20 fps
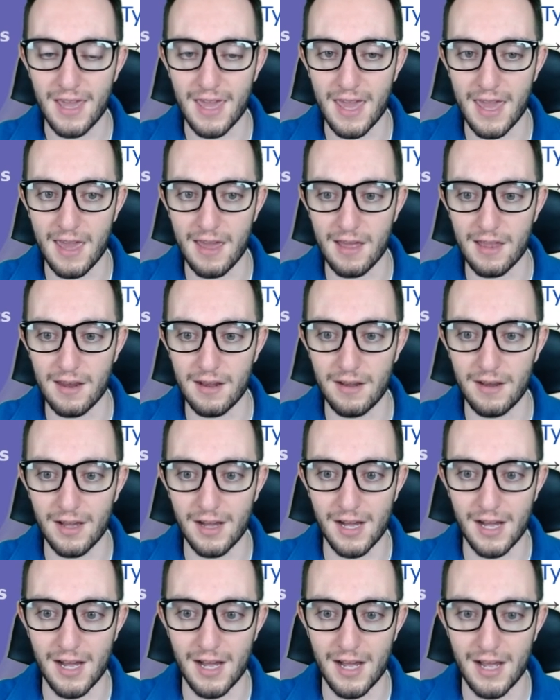and
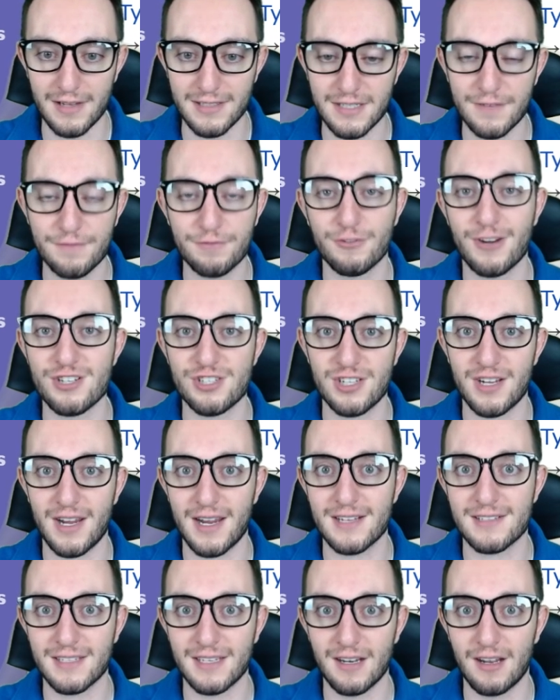
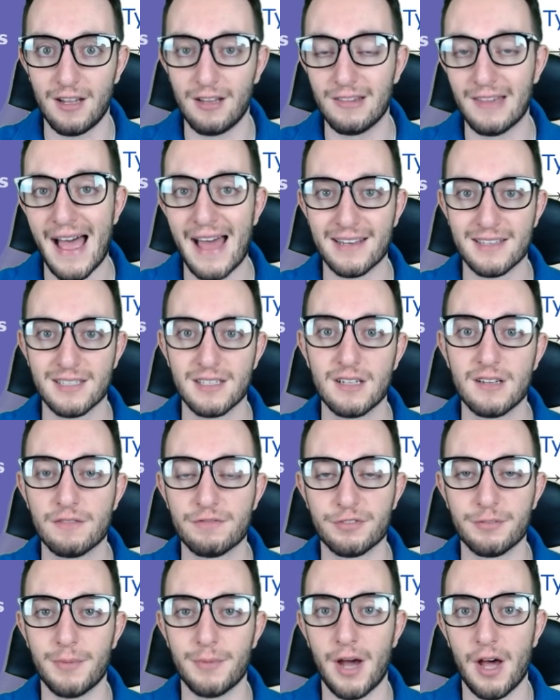differentiates it a lot
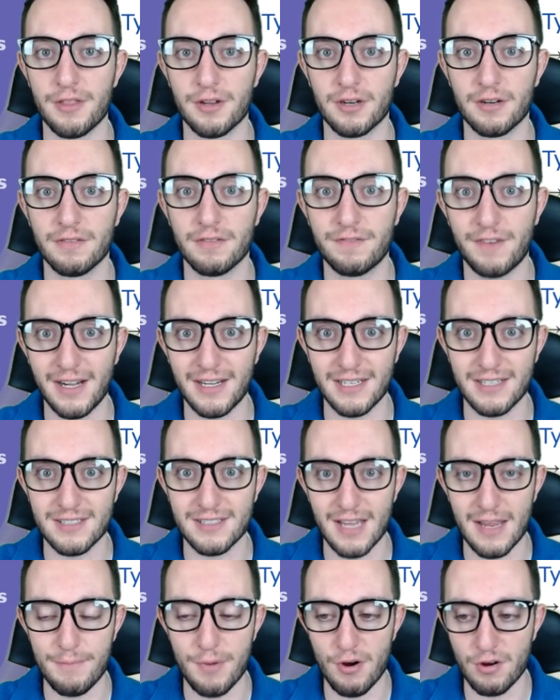from other fighting
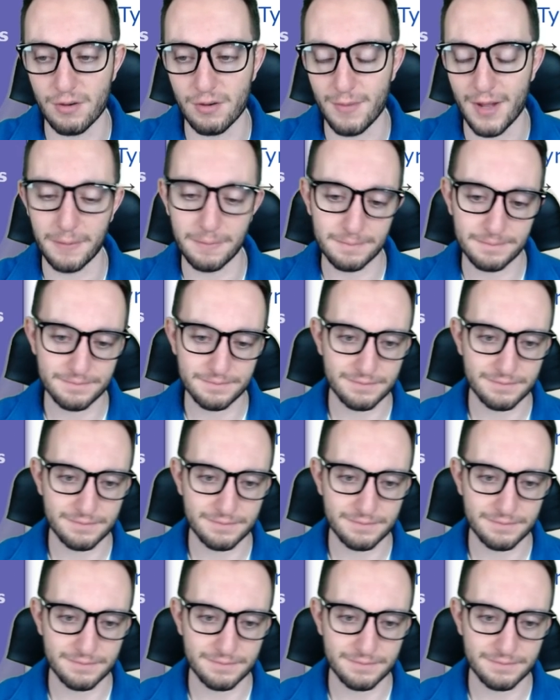type Pokemon.